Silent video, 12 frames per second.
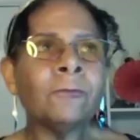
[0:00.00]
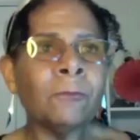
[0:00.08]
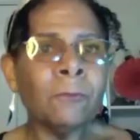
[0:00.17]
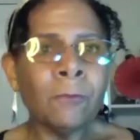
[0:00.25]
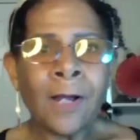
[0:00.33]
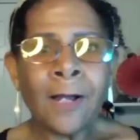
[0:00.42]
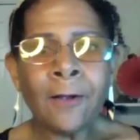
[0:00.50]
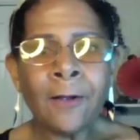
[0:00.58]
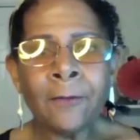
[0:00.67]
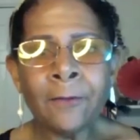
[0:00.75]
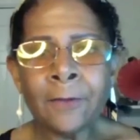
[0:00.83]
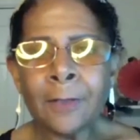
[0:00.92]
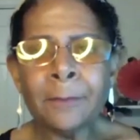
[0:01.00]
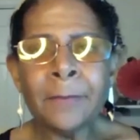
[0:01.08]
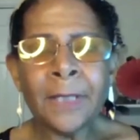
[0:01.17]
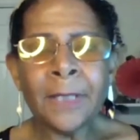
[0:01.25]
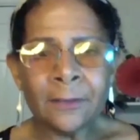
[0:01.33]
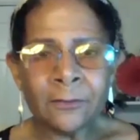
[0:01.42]
while
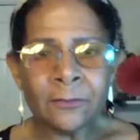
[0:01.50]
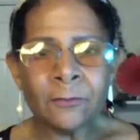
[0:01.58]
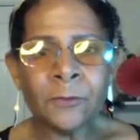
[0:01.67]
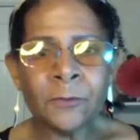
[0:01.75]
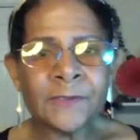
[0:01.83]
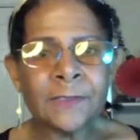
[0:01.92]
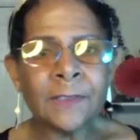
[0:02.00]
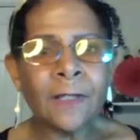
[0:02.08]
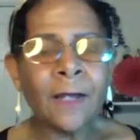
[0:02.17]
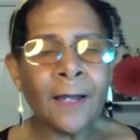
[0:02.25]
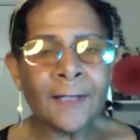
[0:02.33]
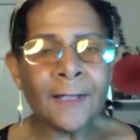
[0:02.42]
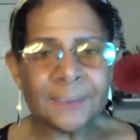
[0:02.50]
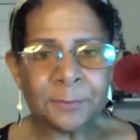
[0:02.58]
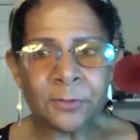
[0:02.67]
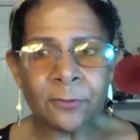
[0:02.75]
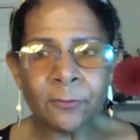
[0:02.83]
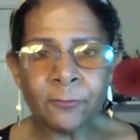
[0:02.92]
Amanda was in the
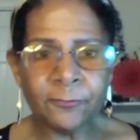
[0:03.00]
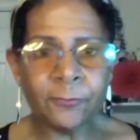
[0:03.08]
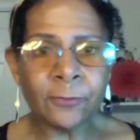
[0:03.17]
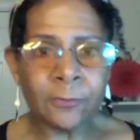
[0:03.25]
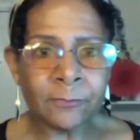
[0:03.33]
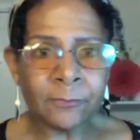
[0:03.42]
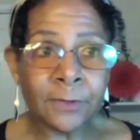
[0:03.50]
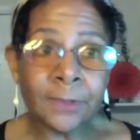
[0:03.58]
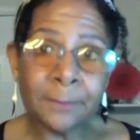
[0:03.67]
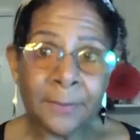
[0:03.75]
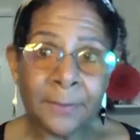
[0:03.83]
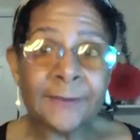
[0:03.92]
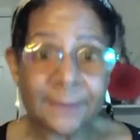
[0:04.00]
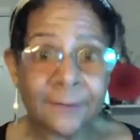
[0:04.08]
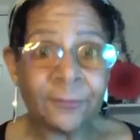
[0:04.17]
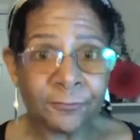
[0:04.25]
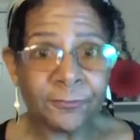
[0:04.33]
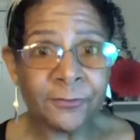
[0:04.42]
hospital for really basically
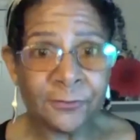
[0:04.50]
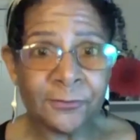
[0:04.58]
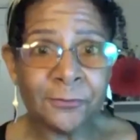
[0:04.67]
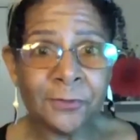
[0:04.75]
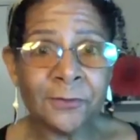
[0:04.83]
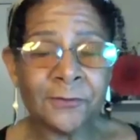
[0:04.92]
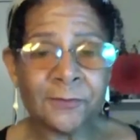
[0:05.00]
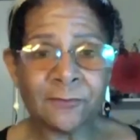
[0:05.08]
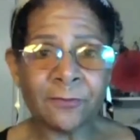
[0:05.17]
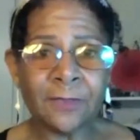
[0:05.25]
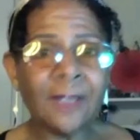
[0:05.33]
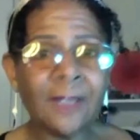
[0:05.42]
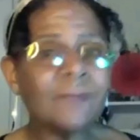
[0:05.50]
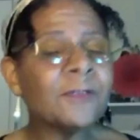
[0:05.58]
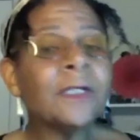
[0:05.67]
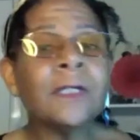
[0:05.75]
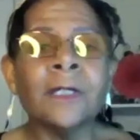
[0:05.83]
the first 2 years of her life, he